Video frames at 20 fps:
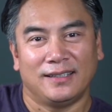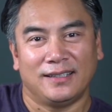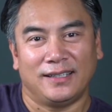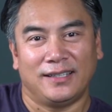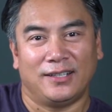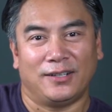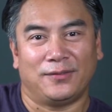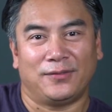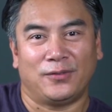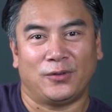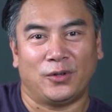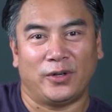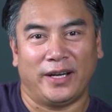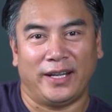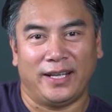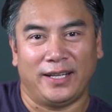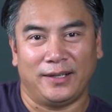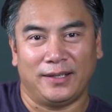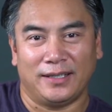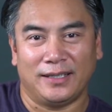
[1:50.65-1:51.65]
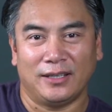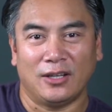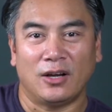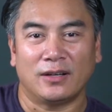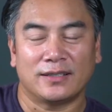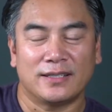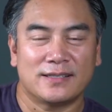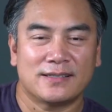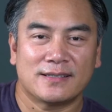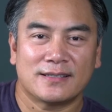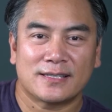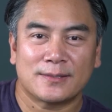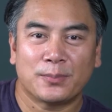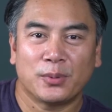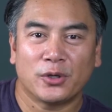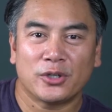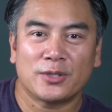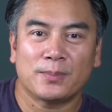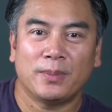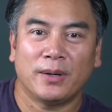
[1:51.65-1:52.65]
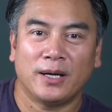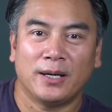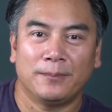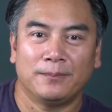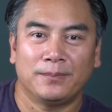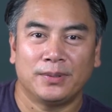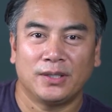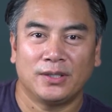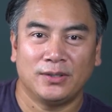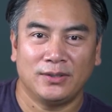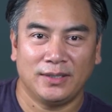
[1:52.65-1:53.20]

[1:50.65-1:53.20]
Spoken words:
You know, for a long distance push pump,